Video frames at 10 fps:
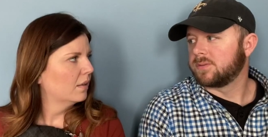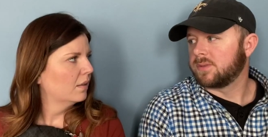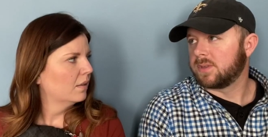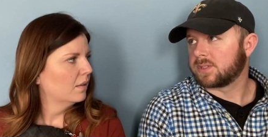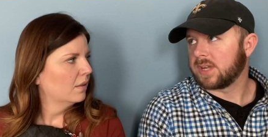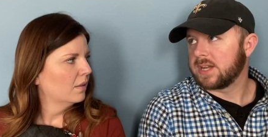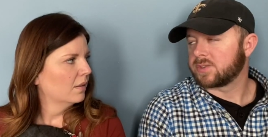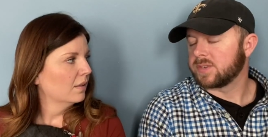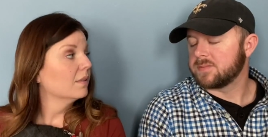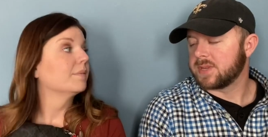Speaker 1: just last
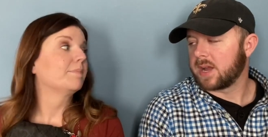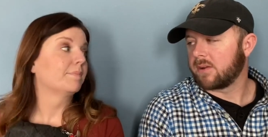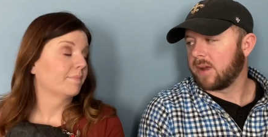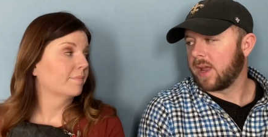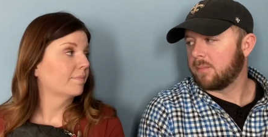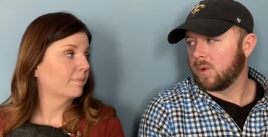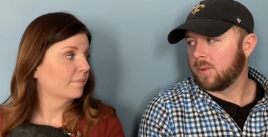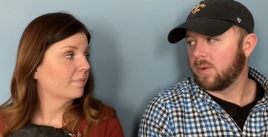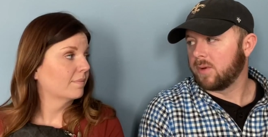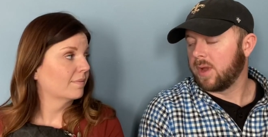trip, Zachary had a boo
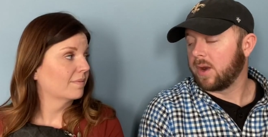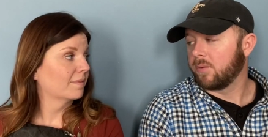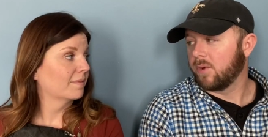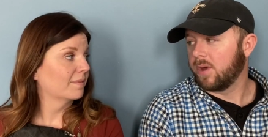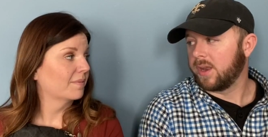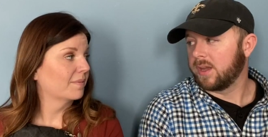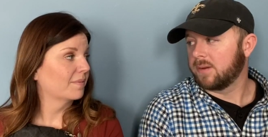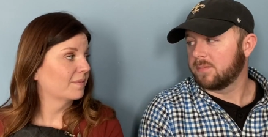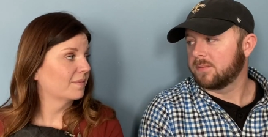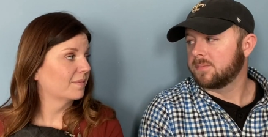boo and you had to run
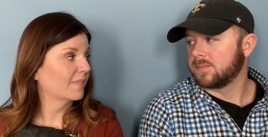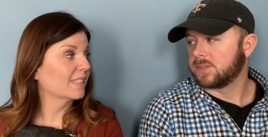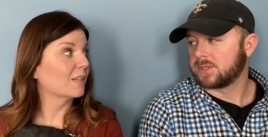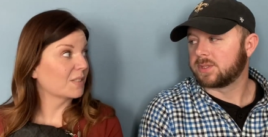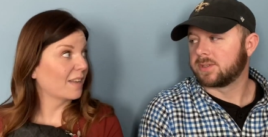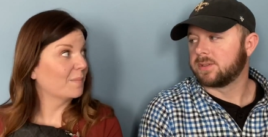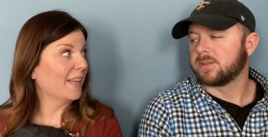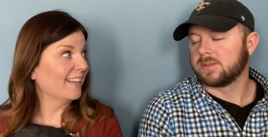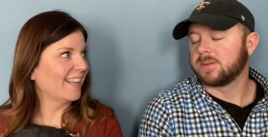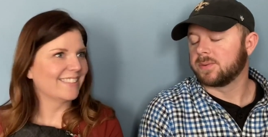him.
Speaker 2: Because I was out of
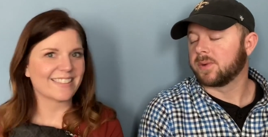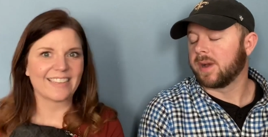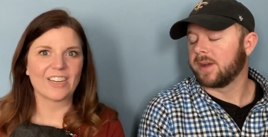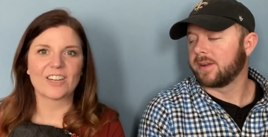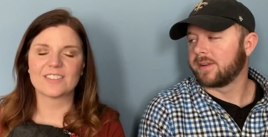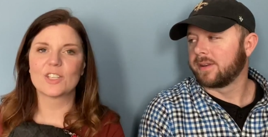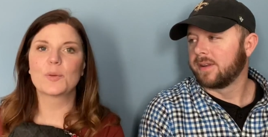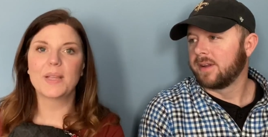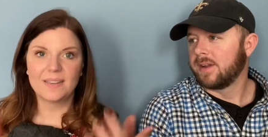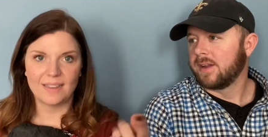band aids in here. So,
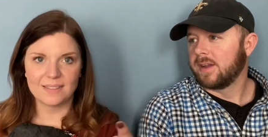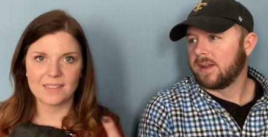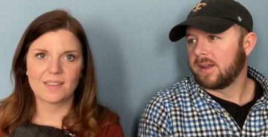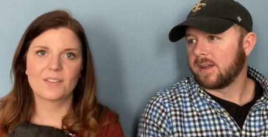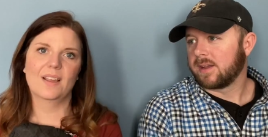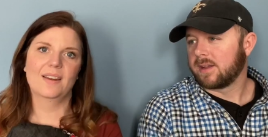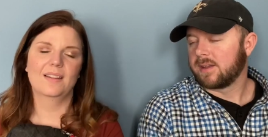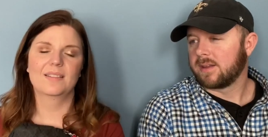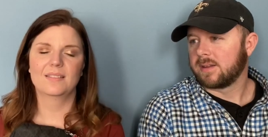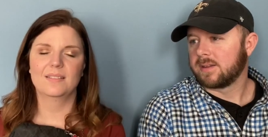band aids, another kind
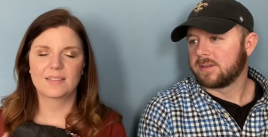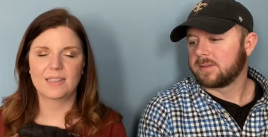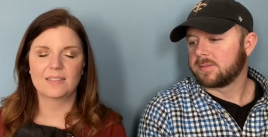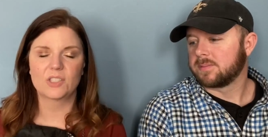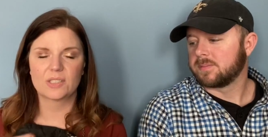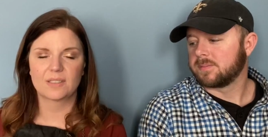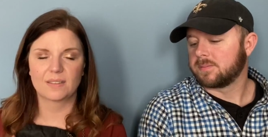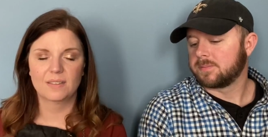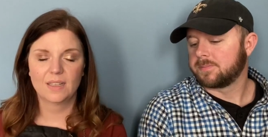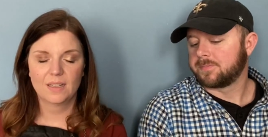of thing just
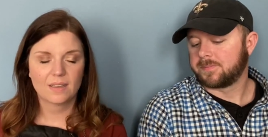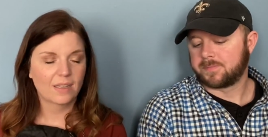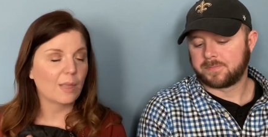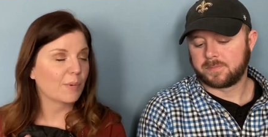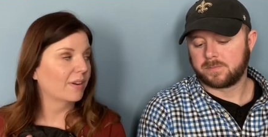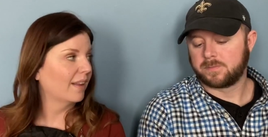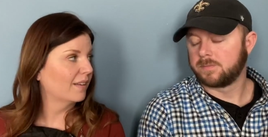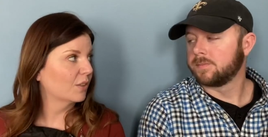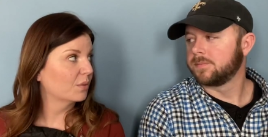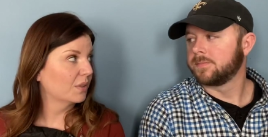to keep on
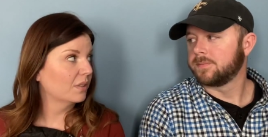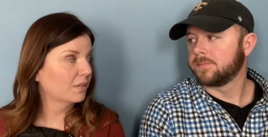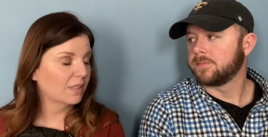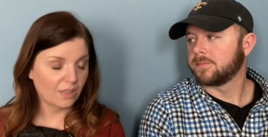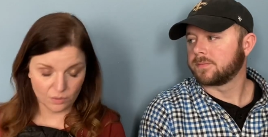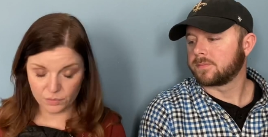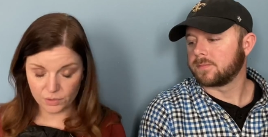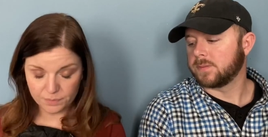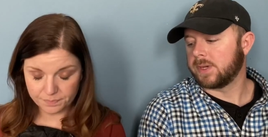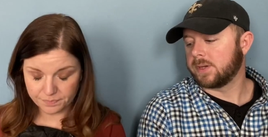hand are really, really helpful. Yeah.